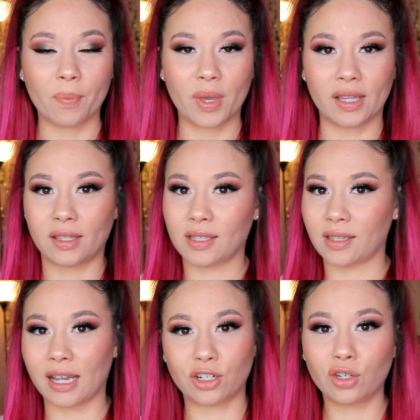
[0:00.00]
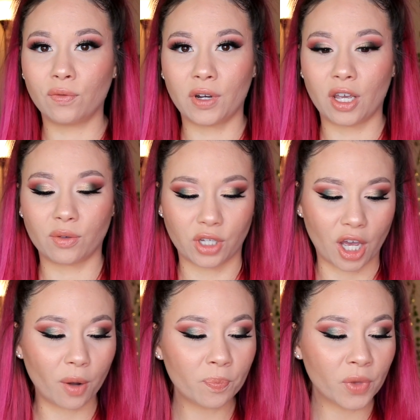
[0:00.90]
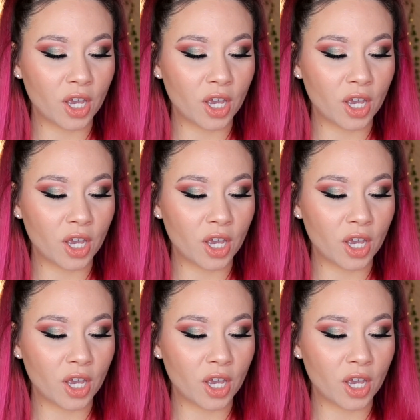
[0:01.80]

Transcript: It's like 2 videos ago.